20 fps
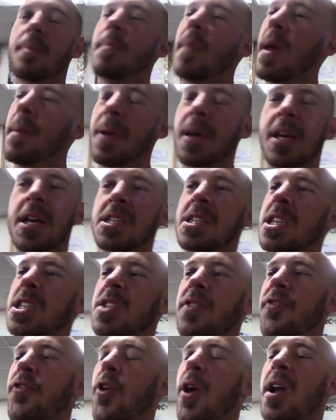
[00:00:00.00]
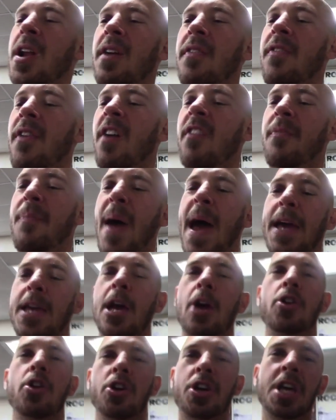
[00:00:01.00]
Maybe because he's afraid of, of
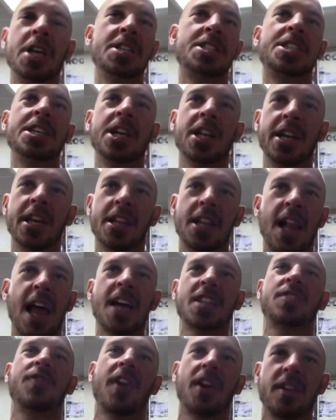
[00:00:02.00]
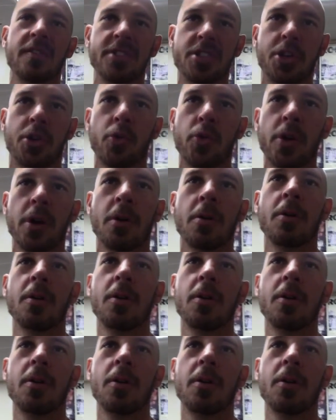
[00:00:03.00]
Pacquiao looking silly the last fight of his career.